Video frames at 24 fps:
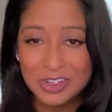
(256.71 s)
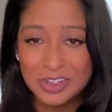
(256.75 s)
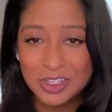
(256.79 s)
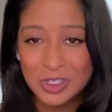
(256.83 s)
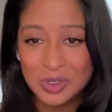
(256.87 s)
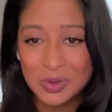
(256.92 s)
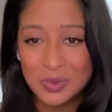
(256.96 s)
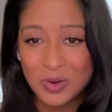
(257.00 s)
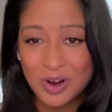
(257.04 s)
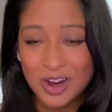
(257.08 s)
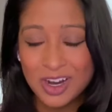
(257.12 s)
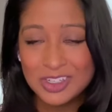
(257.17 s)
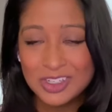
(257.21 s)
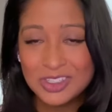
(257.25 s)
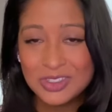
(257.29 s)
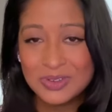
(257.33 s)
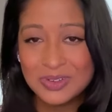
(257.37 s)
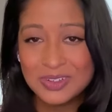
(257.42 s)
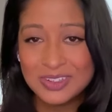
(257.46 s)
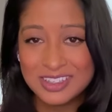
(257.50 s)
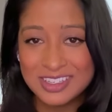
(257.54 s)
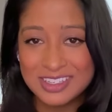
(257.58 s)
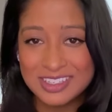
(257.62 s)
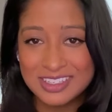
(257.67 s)
you watch or
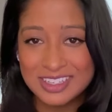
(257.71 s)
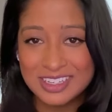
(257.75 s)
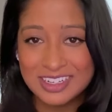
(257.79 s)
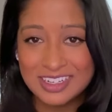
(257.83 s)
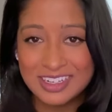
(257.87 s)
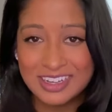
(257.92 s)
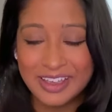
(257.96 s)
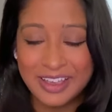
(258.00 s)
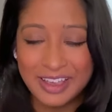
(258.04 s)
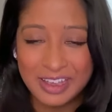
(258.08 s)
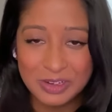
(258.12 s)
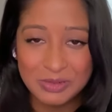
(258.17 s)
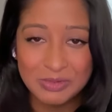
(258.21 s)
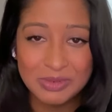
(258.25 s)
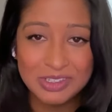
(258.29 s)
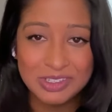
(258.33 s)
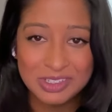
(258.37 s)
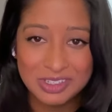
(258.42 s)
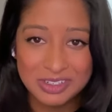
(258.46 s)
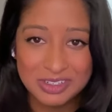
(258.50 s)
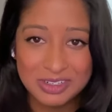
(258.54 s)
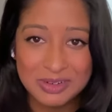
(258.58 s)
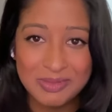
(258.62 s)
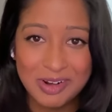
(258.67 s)
listen, and we'll
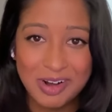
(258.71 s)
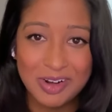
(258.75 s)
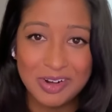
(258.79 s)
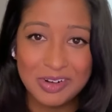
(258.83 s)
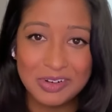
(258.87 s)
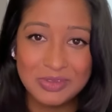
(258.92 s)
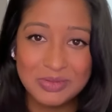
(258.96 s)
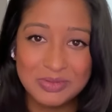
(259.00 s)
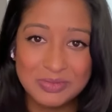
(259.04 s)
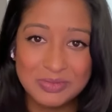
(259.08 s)
see you tomorrow.